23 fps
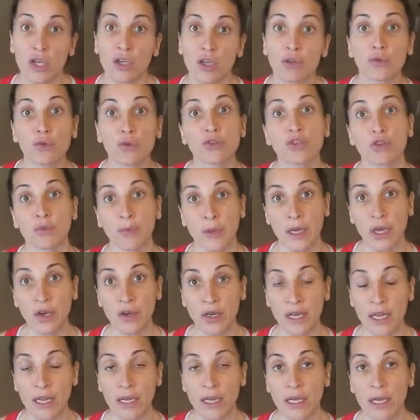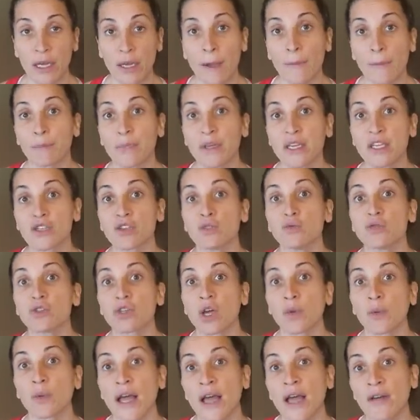You lose your period because you
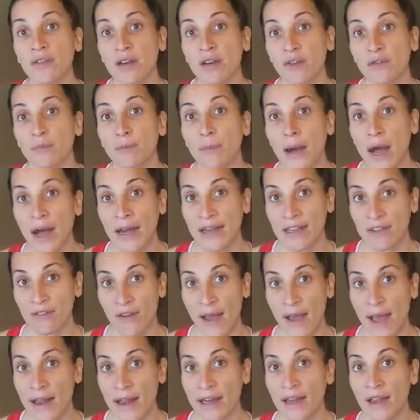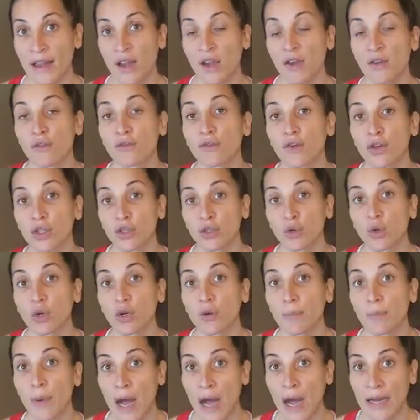don't have enough body fat for
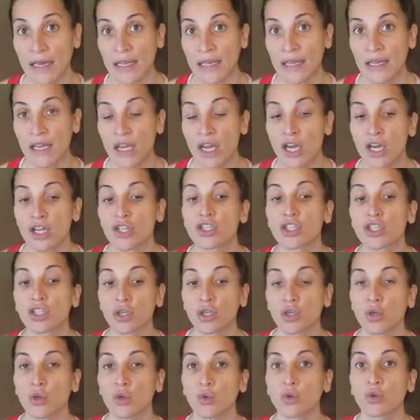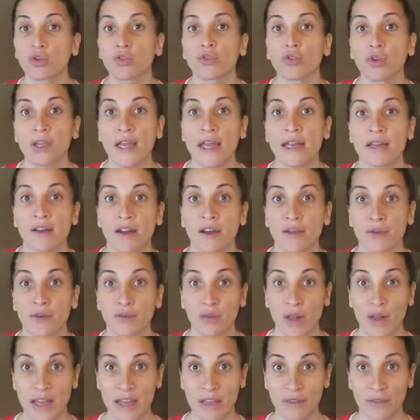your body to create another
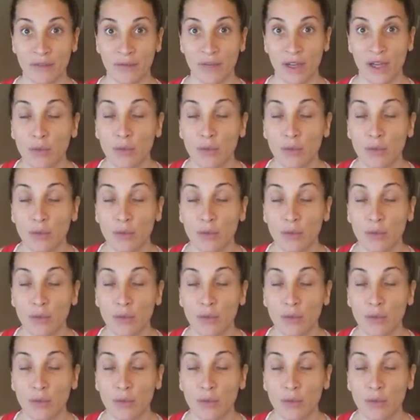life.